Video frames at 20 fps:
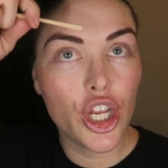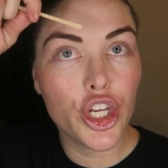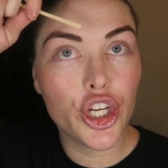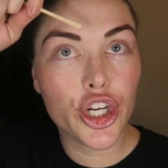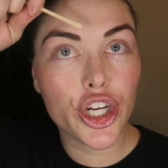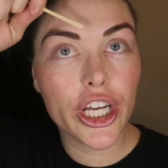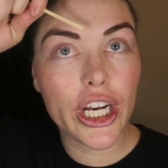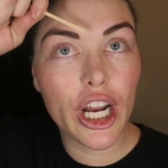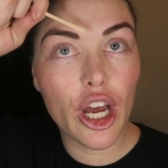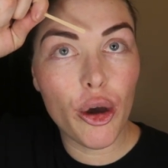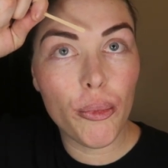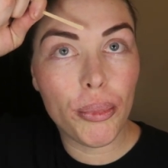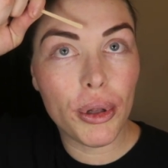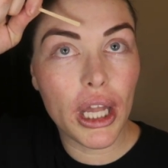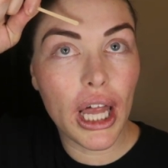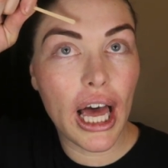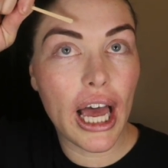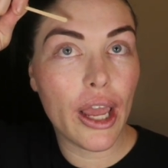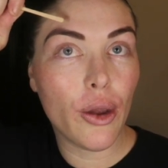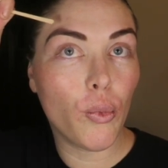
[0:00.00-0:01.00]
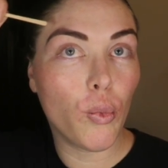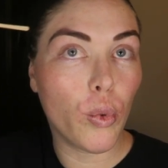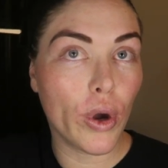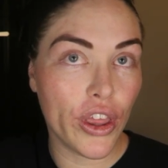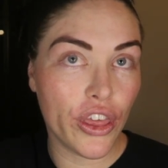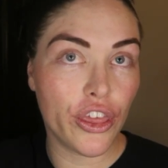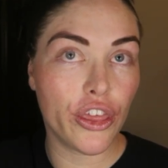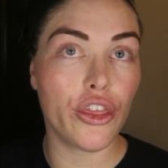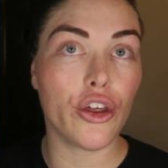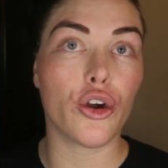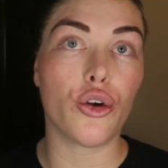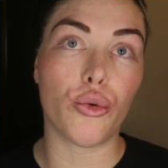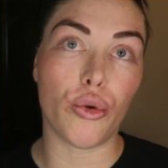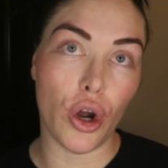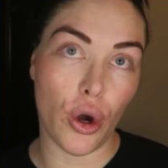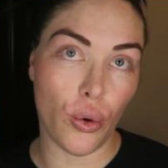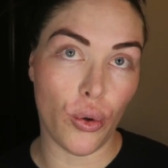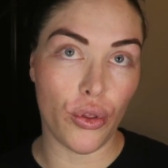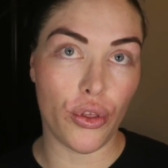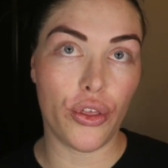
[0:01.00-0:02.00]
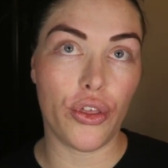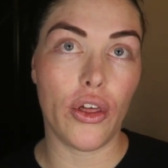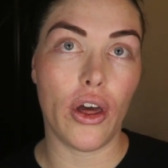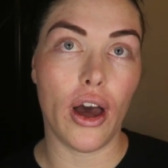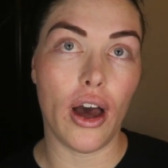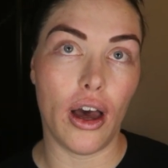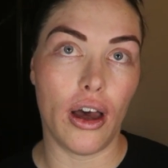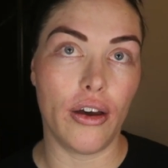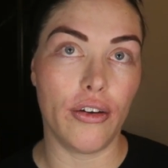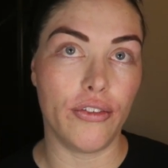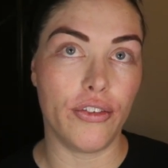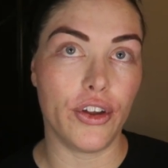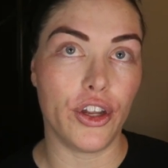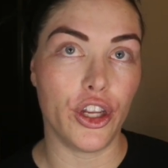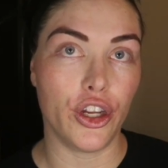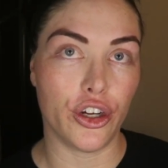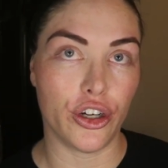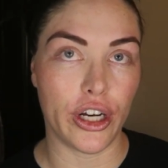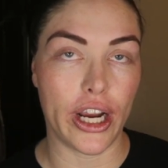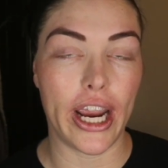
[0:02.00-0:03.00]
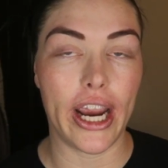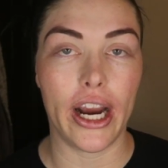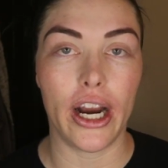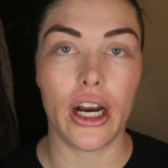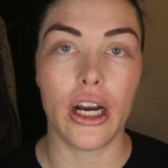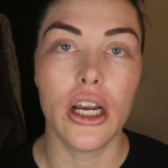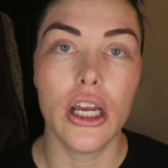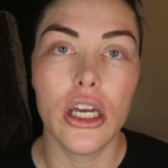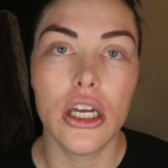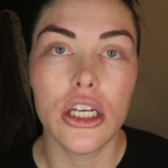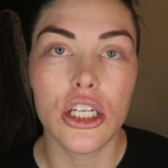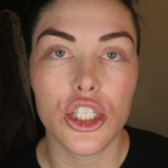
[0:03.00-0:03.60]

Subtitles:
you're gonna apply with the growth of your hair.